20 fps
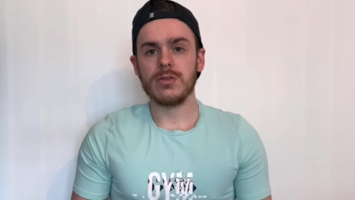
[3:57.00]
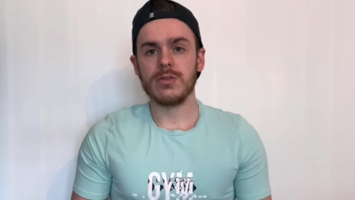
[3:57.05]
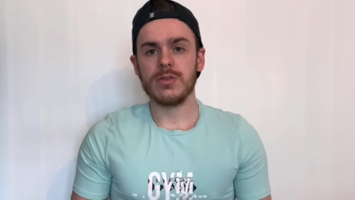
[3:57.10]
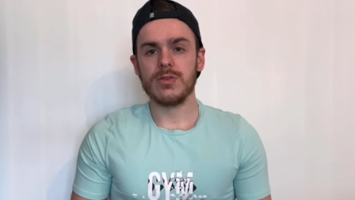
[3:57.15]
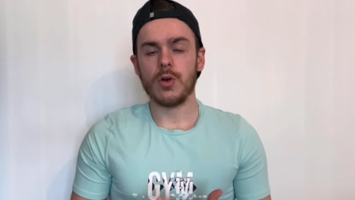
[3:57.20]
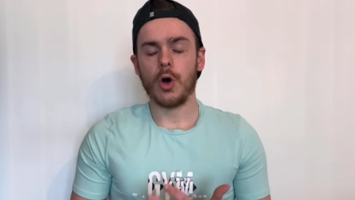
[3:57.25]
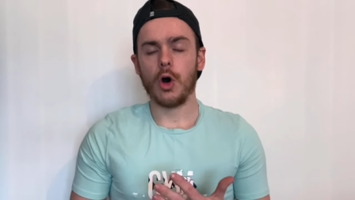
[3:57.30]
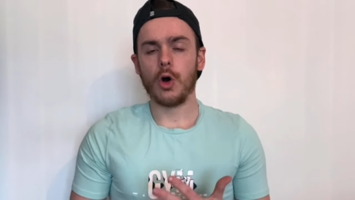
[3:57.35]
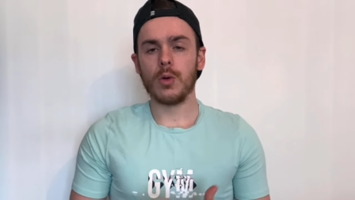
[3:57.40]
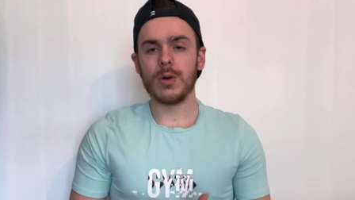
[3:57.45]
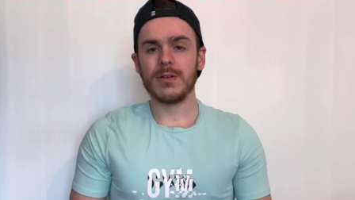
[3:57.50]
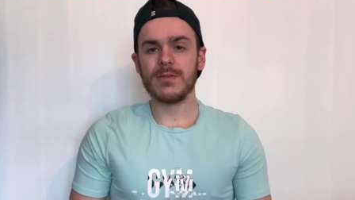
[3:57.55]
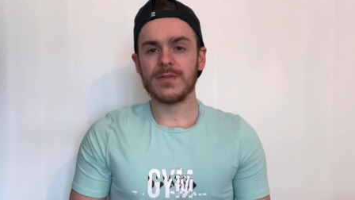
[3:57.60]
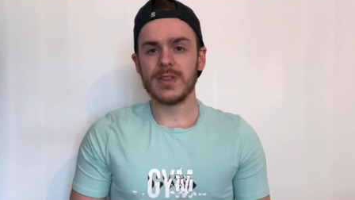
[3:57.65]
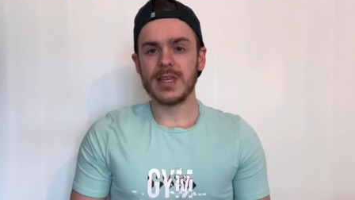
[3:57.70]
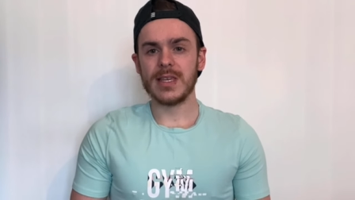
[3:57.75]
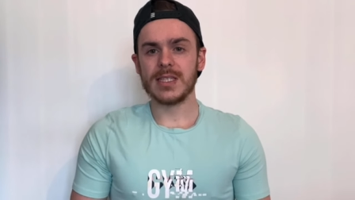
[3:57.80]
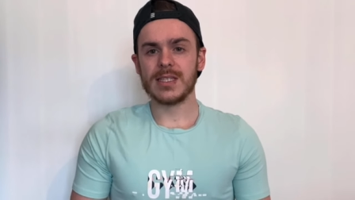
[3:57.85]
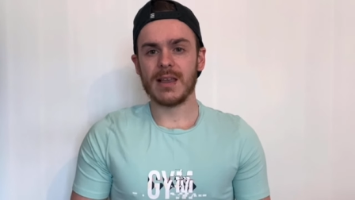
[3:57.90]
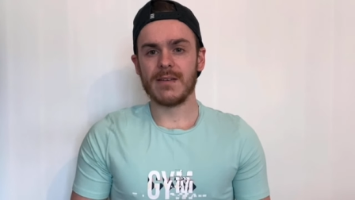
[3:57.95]
all of
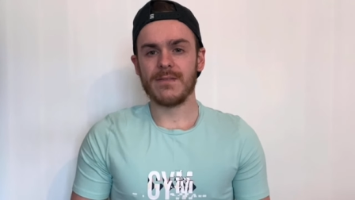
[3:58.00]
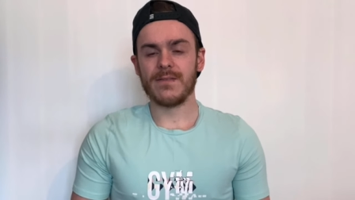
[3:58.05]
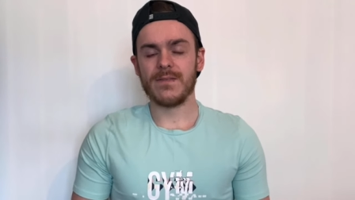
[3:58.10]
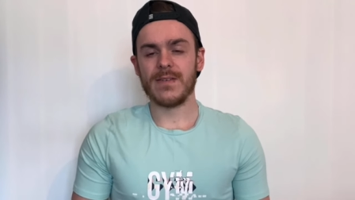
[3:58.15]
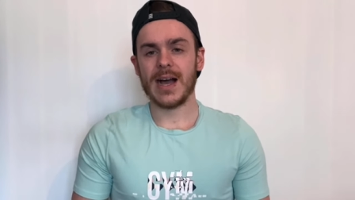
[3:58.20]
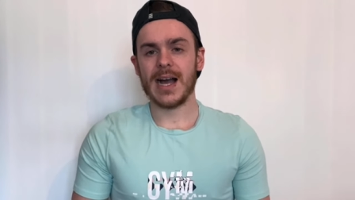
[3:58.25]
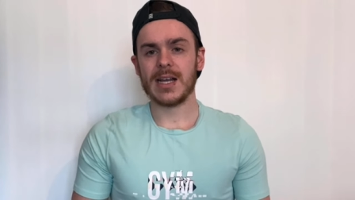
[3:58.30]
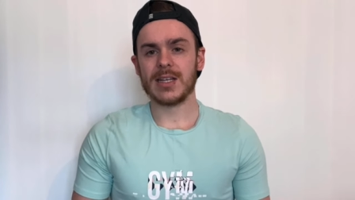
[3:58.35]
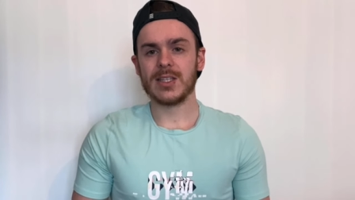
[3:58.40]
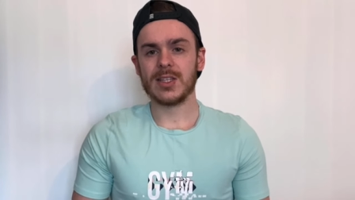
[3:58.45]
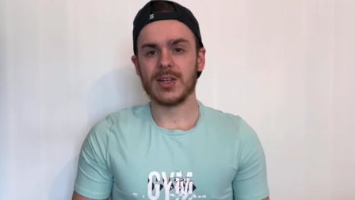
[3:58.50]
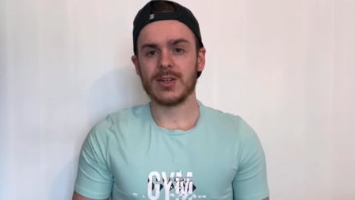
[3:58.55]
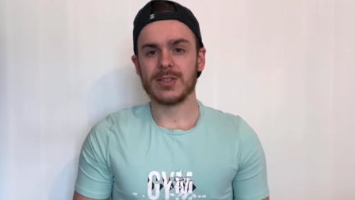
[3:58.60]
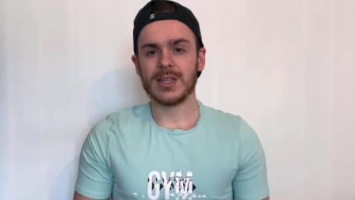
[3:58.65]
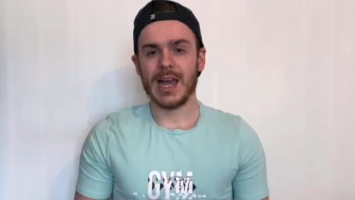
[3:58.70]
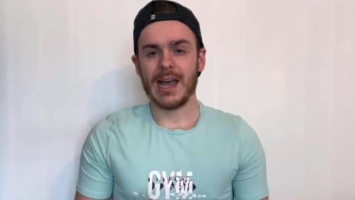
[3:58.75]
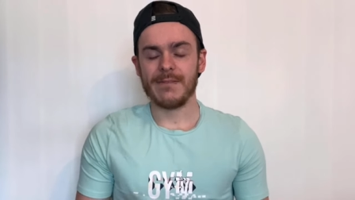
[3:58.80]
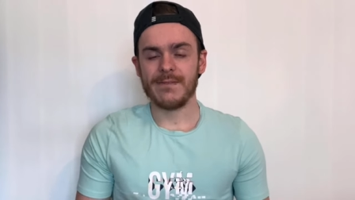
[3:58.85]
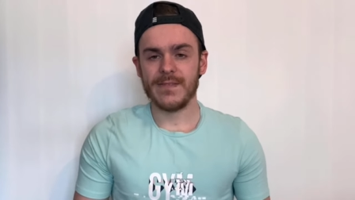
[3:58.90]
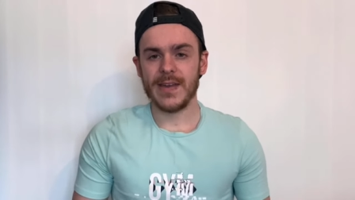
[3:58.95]
these factors
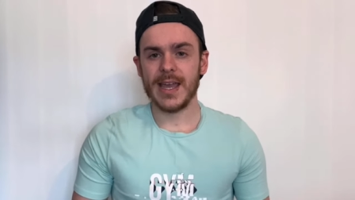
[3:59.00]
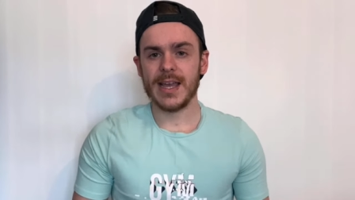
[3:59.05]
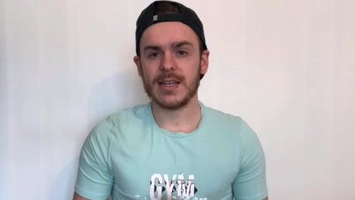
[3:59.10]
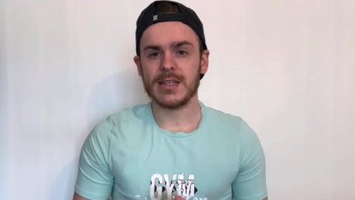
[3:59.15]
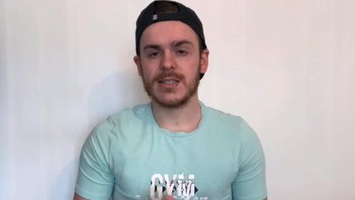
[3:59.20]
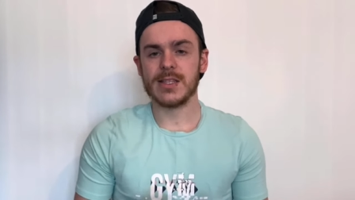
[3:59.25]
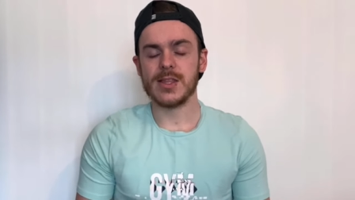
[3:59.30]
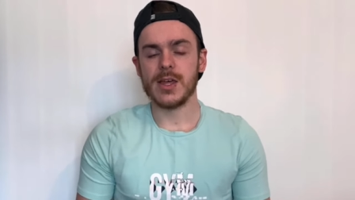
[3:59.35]
affect the